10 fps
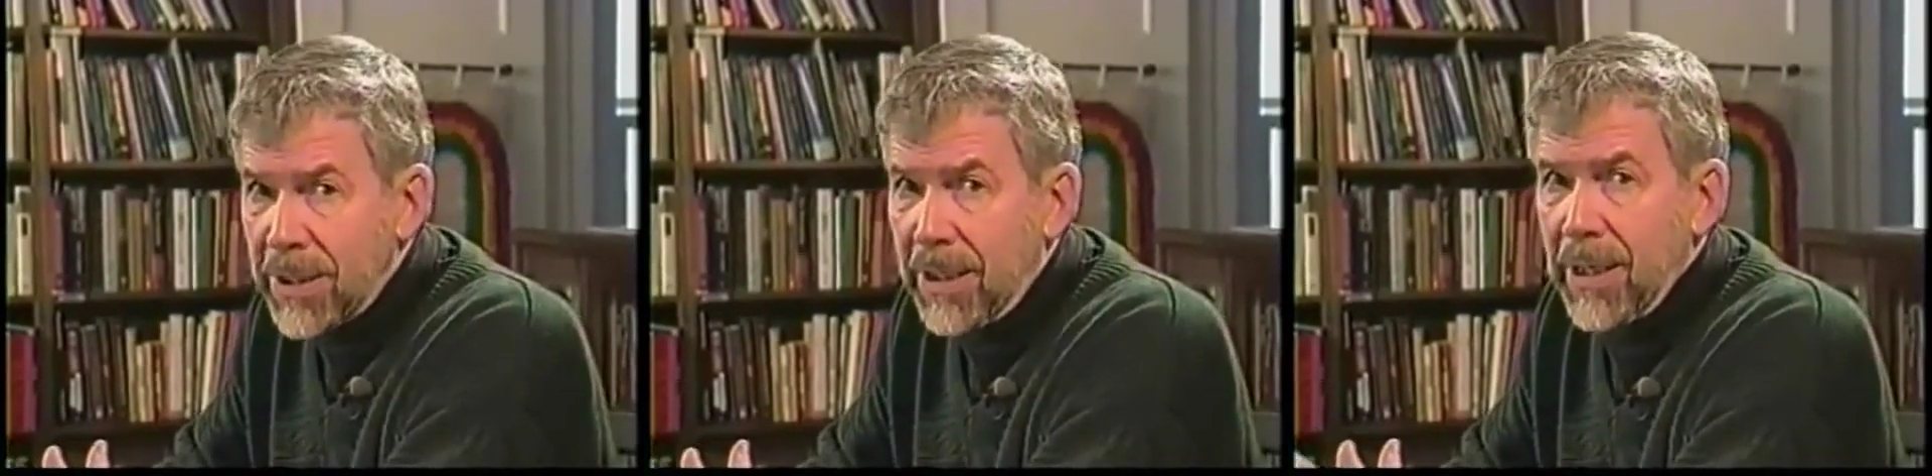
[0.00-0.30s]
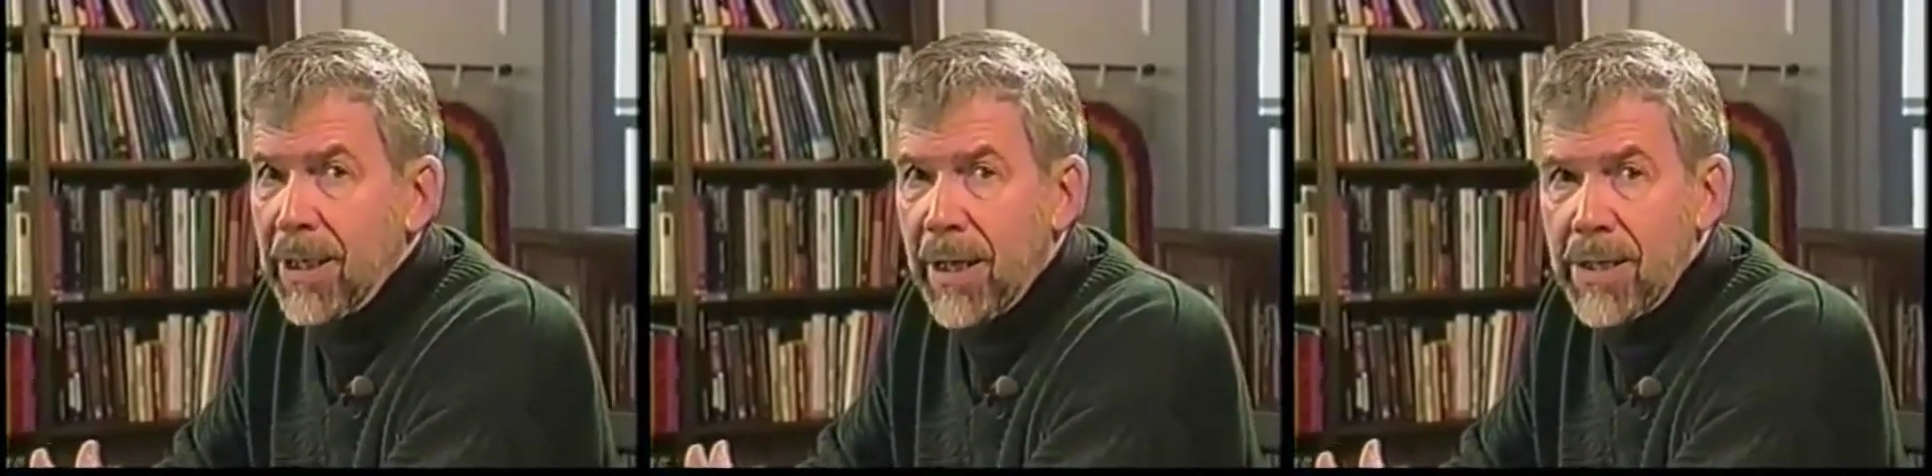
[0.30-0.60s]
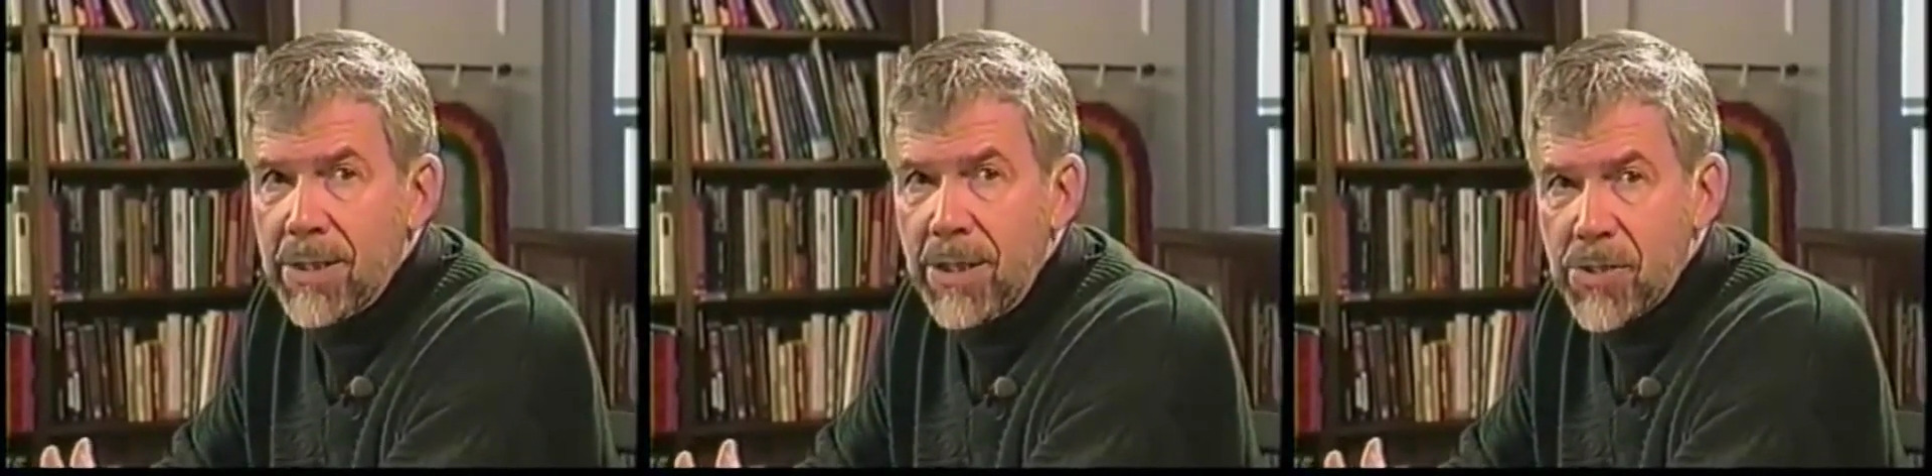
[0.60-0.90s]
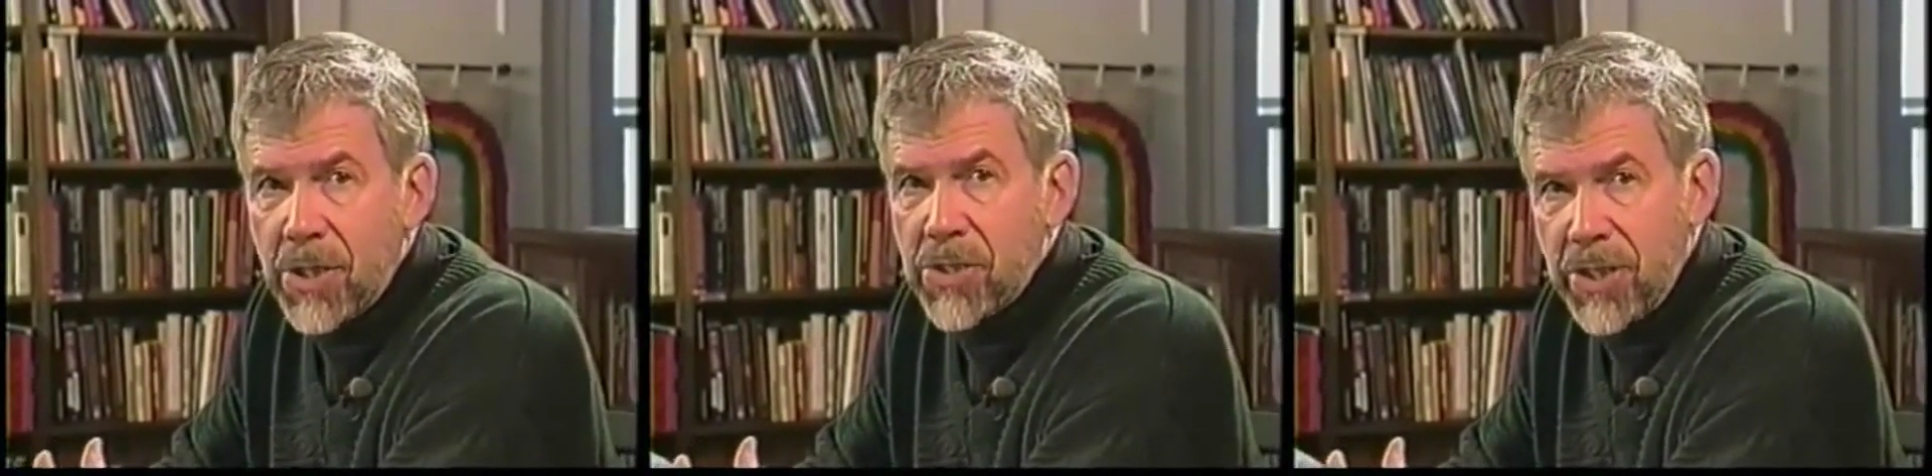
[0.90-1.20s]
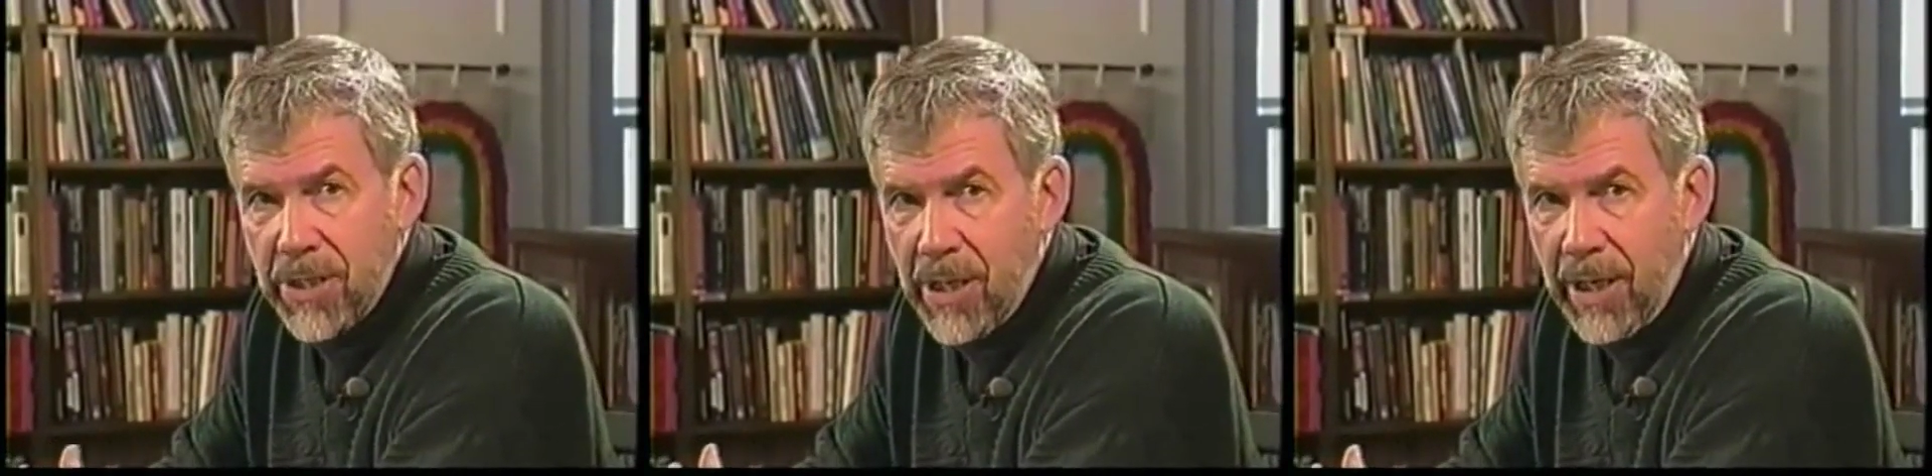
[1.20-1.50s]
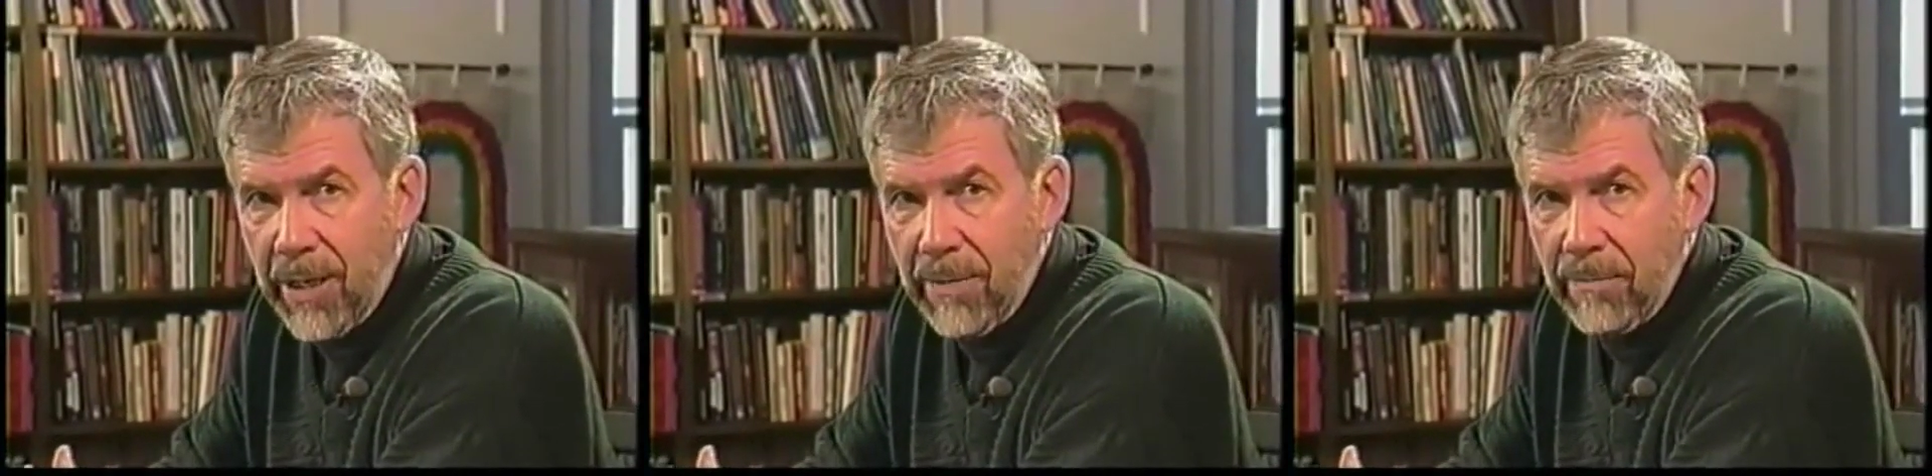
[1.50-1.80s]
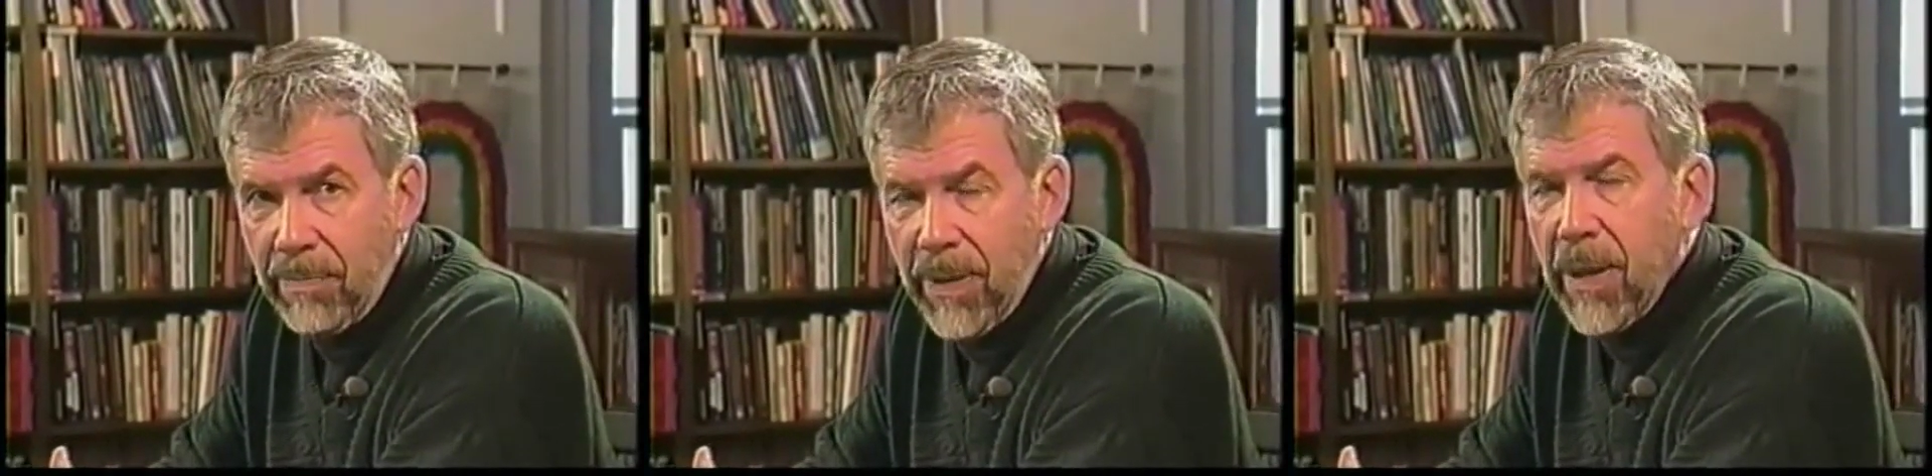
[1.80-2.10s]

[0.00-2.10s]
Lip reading: guilty in 1969.